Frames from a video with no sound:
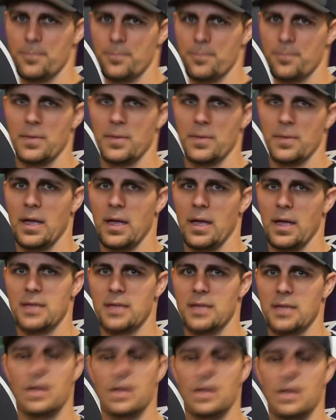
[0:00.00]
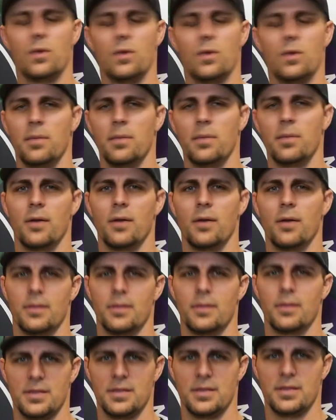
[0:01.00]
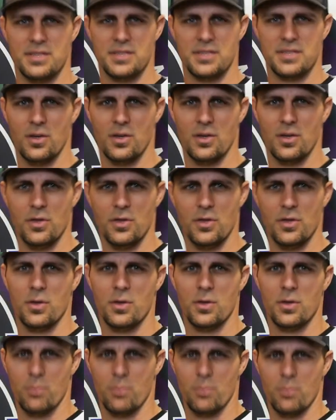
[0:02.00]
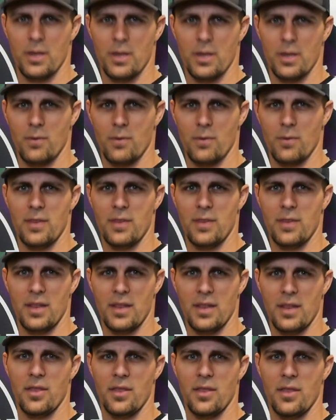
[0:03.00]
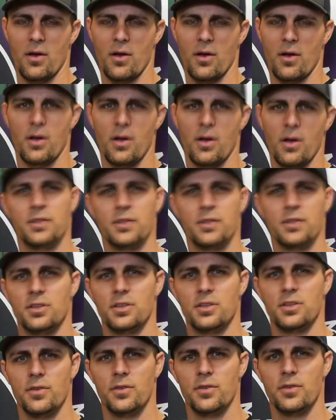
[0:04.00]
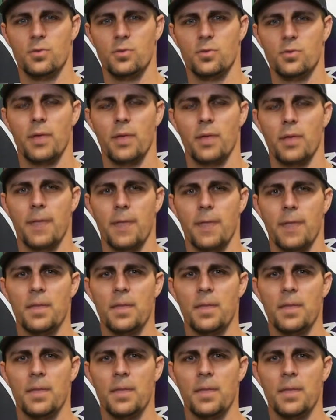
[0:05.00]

Okay, it's not only about the skill that you can bring right then and there on each individual play,